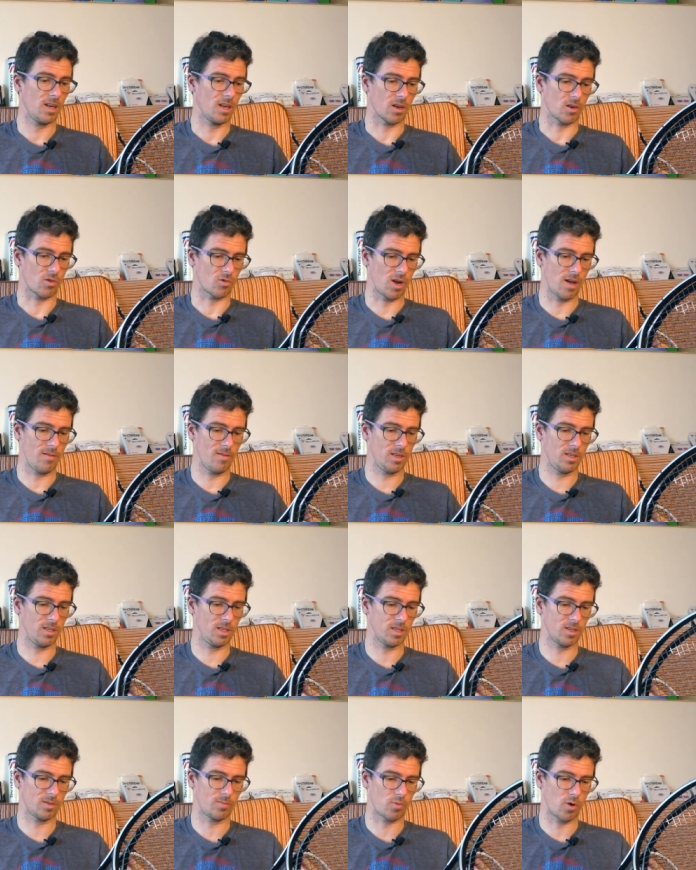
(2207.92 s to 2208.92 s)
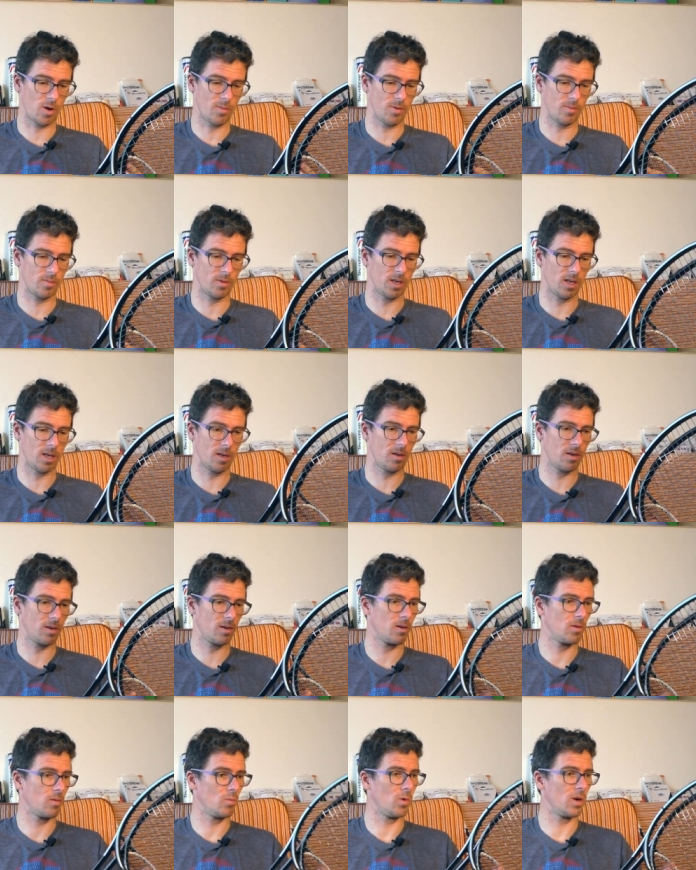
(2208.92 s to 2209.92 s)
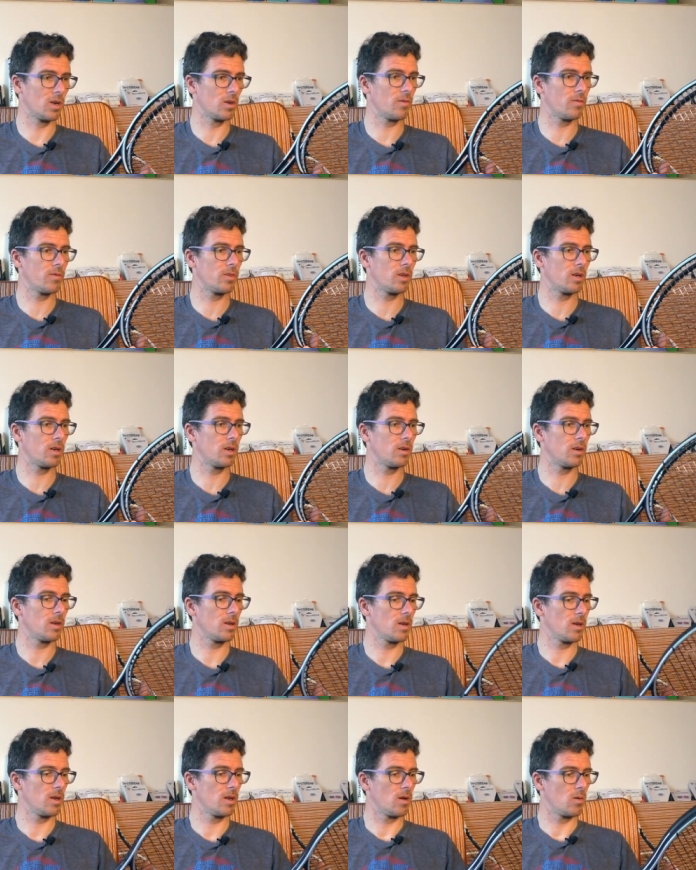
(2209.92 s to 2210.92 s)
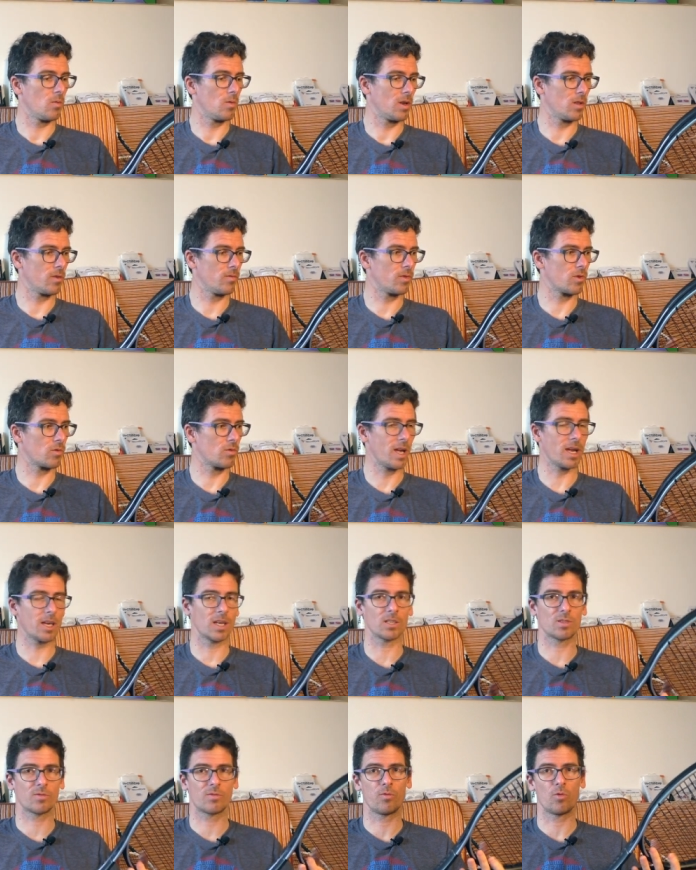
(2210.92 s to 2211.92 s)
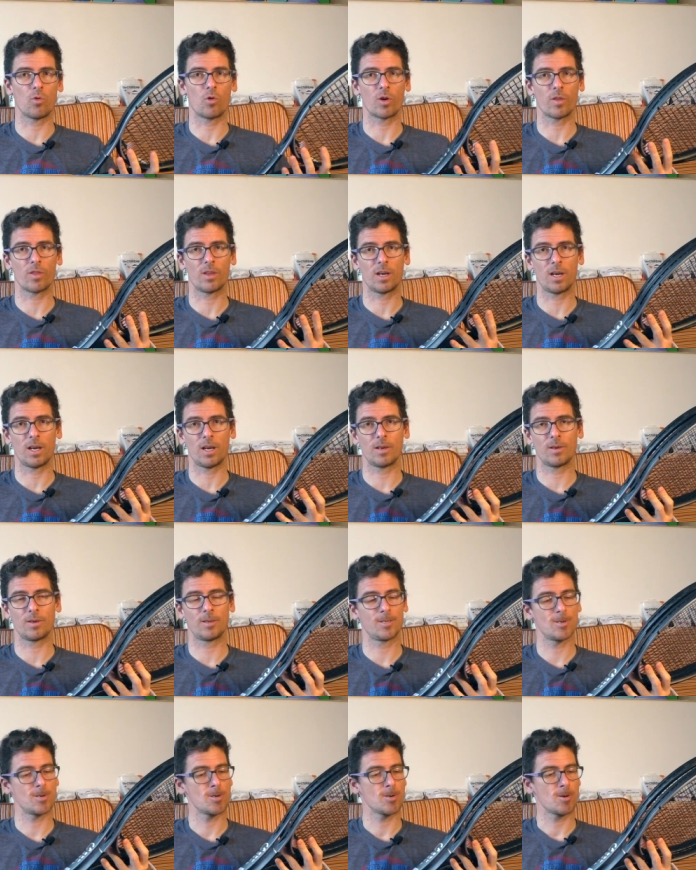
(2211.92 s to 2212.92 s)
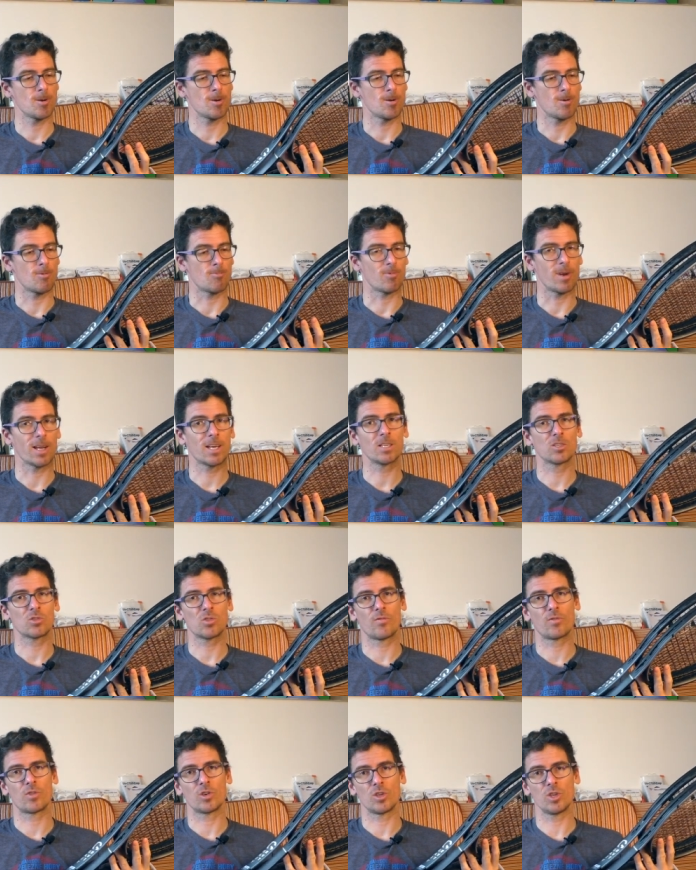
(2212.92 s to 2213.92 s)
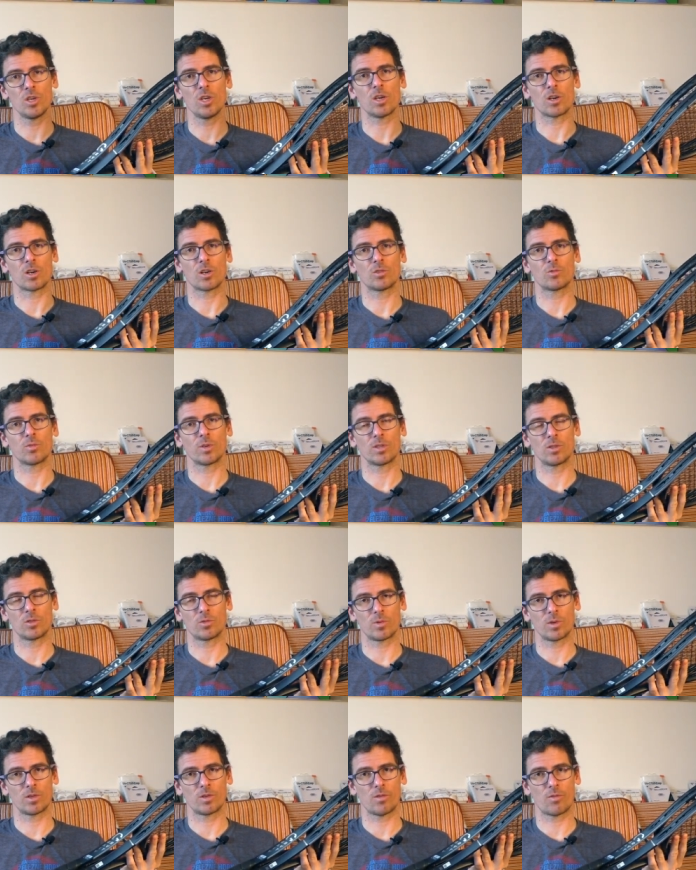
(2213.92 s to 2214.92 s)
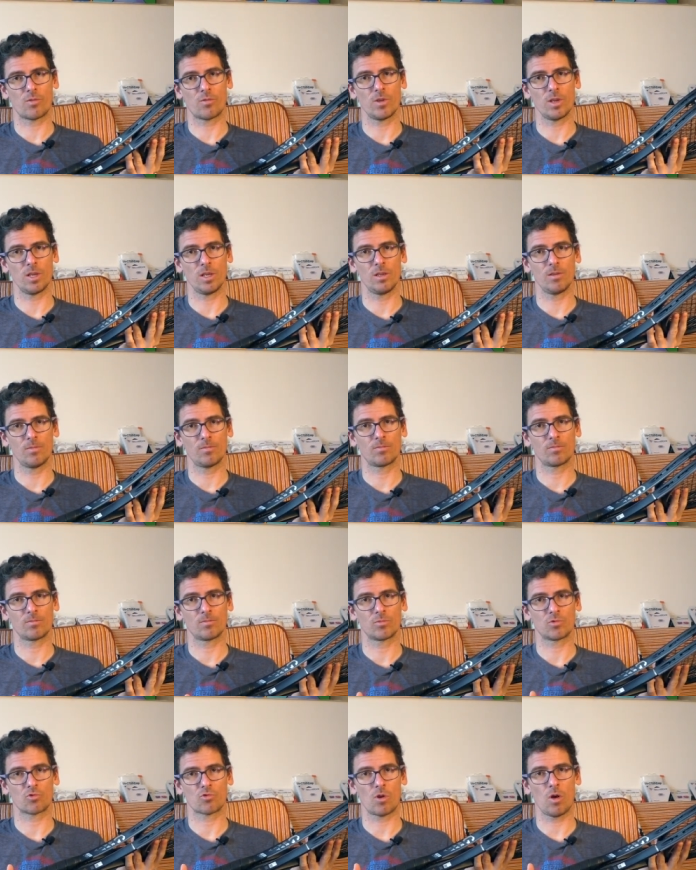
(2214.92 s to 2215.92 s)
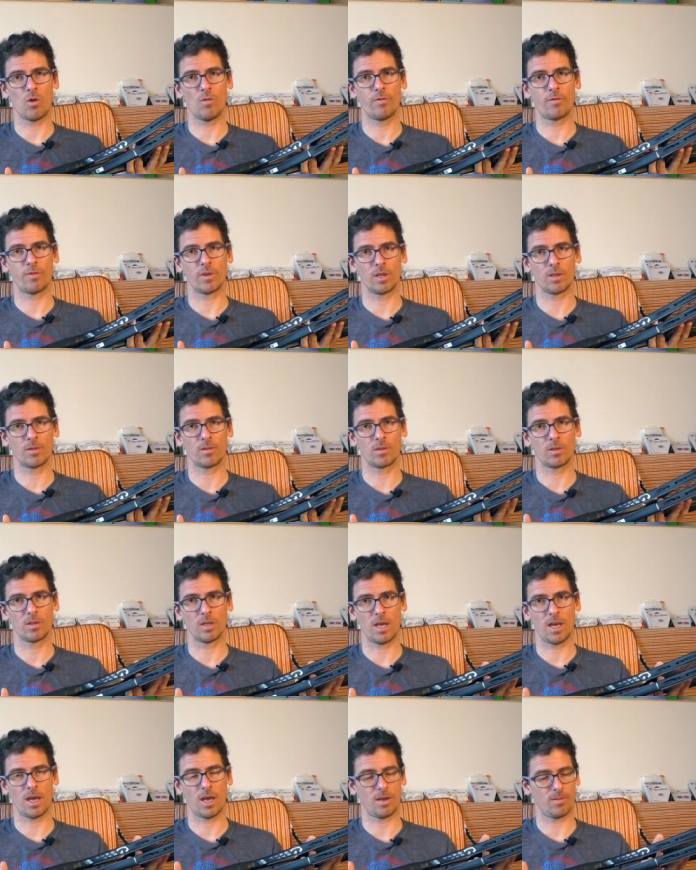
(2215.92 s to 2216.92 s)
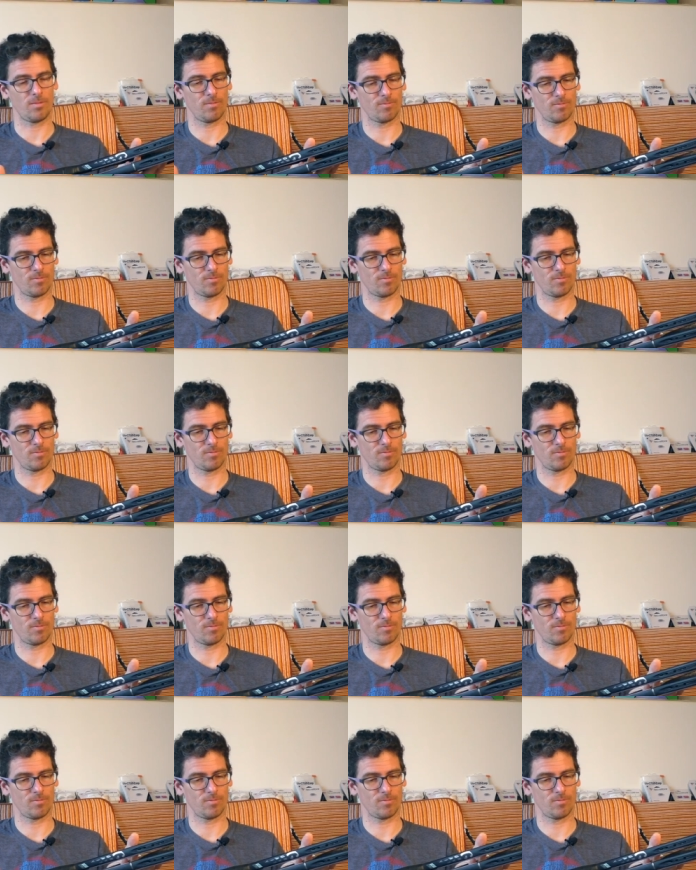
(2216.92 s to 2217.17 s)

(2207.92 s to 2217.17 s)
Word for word: gravity is probably one of the one of the records for the records of the year 2023 trophy. Yeah.